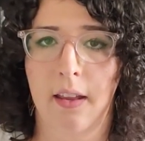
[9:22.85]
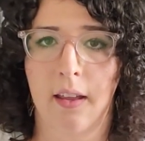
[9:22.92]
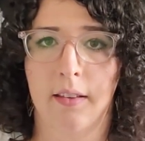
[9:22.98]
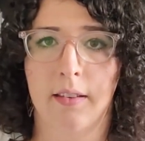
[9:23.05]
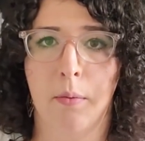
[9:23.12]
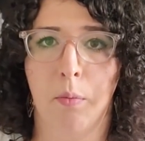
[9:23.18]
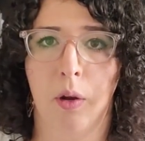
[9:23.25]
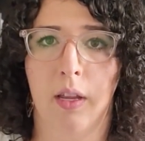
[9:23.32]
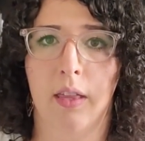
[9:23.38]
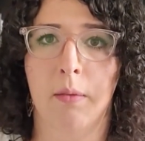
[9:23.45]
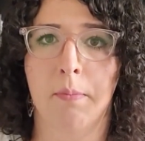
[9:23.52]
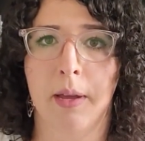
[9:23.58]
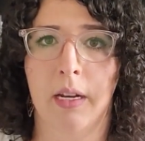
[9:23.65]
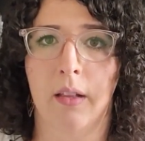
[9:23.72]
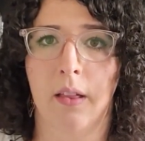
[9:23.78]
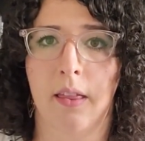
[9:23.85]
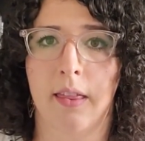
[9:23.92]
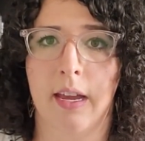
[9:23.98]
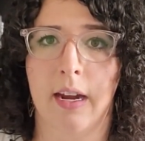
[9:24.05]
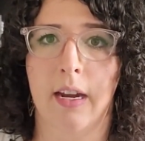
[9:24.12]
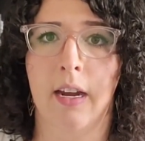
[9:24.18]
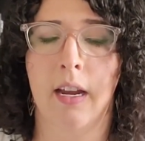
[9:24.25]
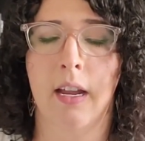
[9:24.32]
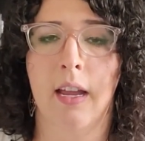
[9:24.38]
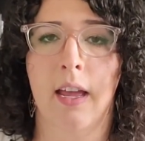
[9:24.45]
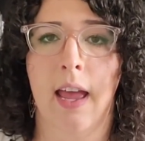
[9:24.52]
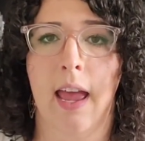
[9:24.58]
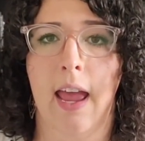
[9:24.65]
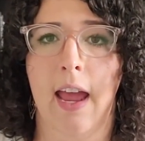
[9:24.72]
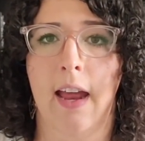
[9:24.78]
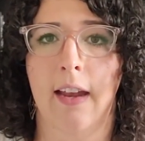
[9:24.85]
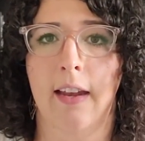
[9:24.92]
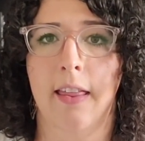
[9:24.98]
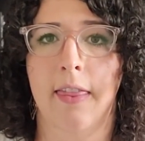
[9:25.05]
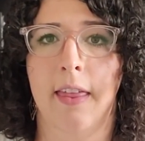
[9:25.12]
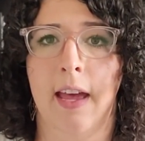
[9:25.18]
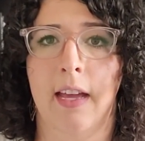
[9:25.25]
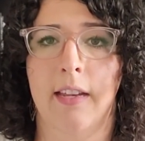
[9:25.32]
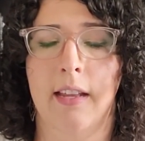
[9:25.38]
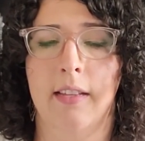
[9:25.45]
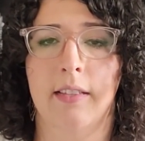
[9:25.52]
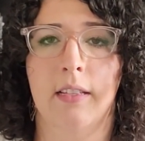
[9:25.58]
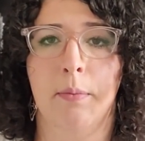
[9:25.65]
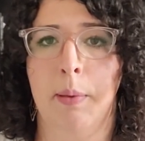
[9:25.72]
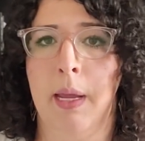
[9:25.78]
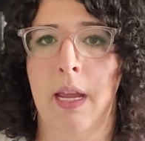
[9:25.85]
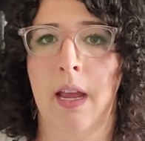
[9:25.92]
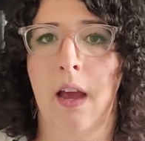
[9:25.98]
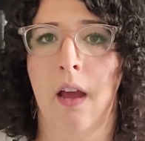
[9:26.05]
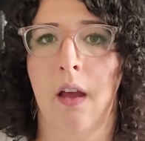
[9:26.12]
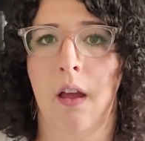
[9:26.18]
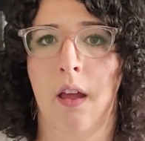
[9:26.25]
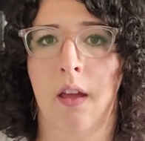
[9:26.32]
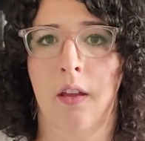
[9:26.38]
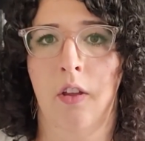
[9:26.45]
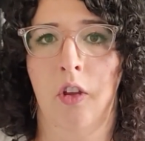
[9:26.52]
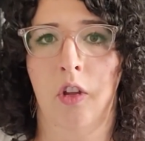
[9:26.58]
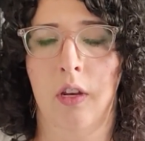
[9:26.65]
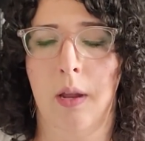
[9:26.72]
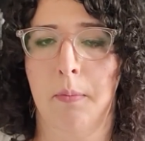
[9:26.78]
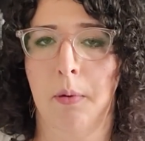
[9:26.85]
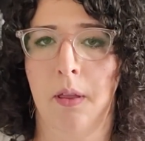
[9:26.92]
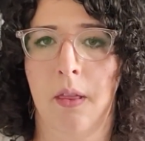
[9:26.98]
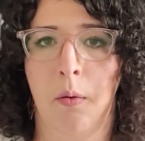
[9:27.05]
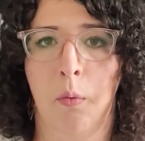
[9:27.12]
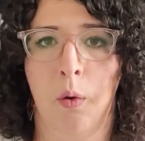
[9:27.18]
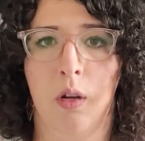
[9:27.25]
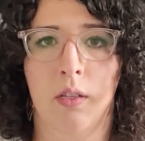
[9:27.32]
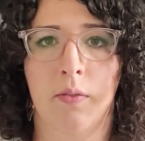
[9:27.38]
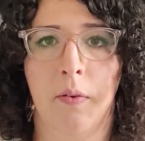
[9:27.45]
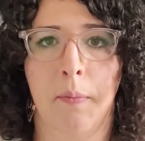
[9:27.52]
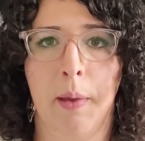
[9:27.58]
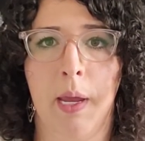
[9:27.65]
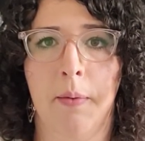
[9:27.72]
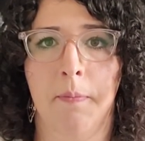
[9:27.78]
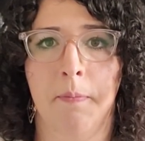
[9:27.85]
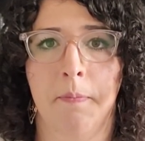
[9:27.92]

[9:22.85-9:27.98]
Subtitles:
somewhere in the middle there, and that tends to be a good number that works for me.